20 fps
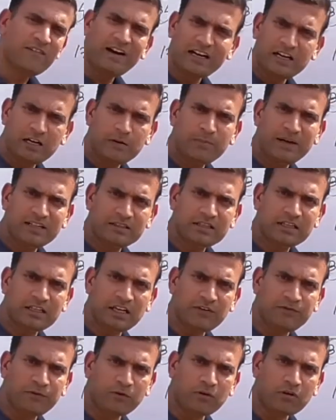divided by
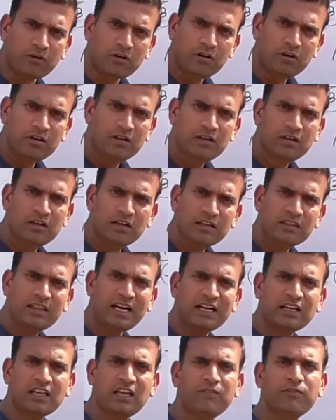34,
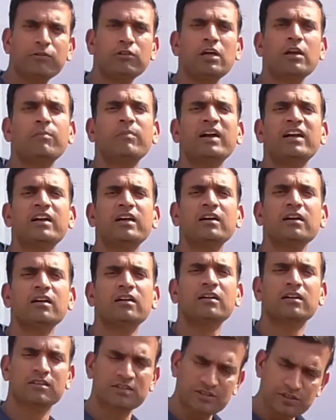that give you the remainder
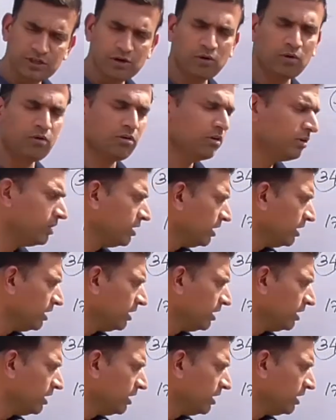0.